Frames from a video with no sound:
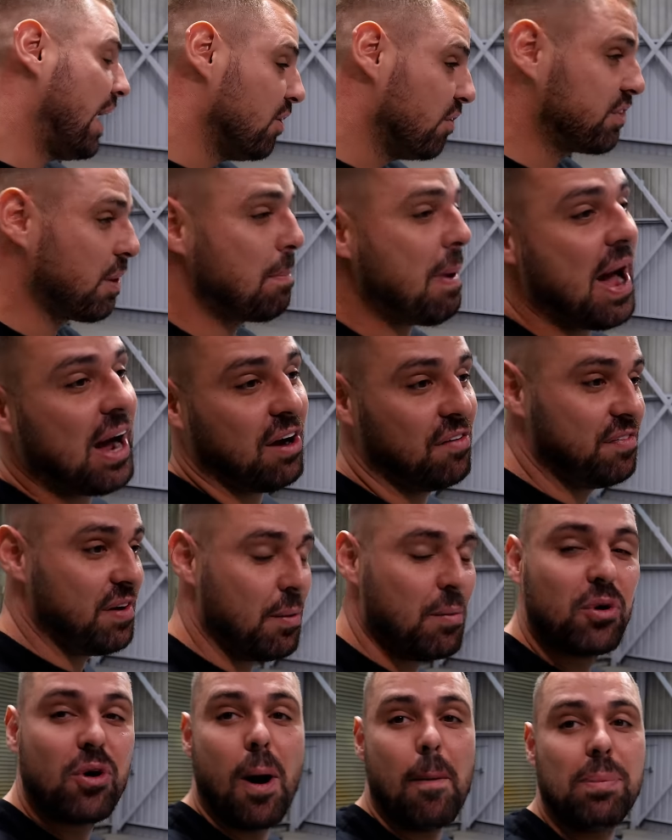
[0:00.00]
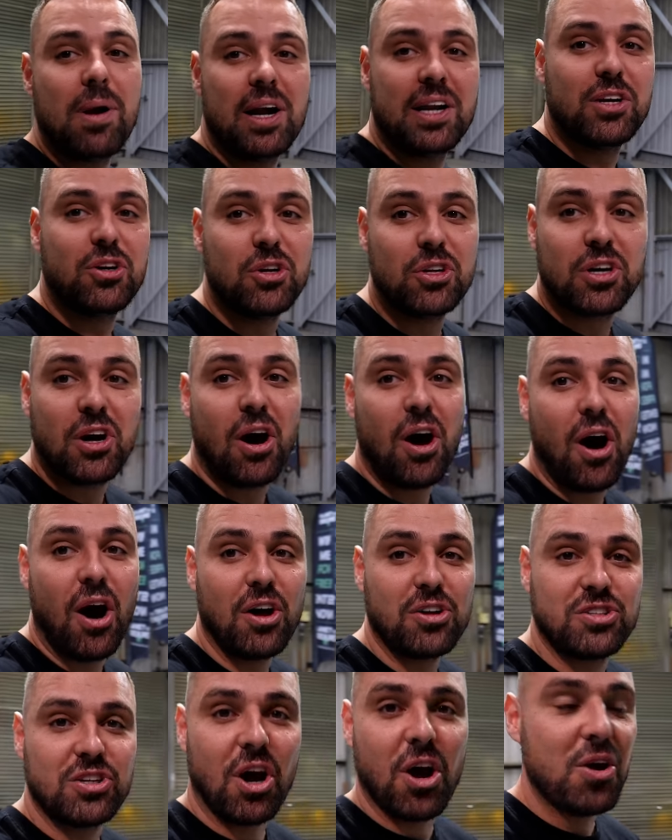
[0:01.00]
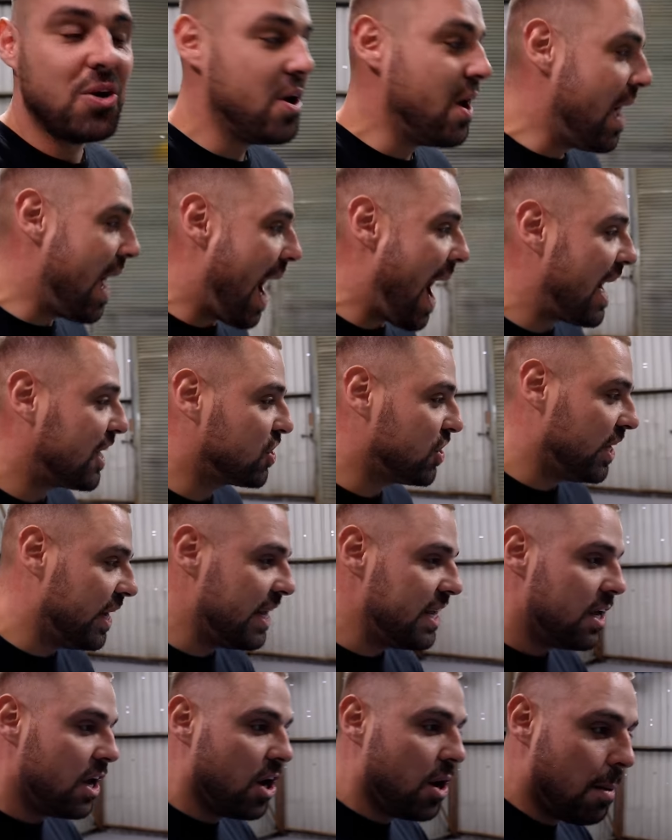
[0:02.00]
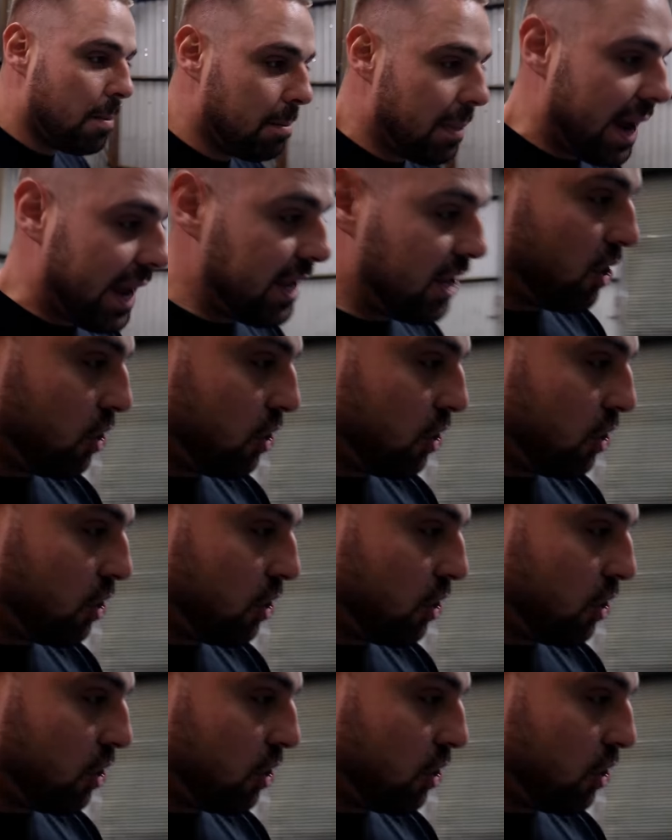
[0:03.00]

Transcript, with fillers: and off the back of it, we've got a bloody good car. So, Ashley, mate,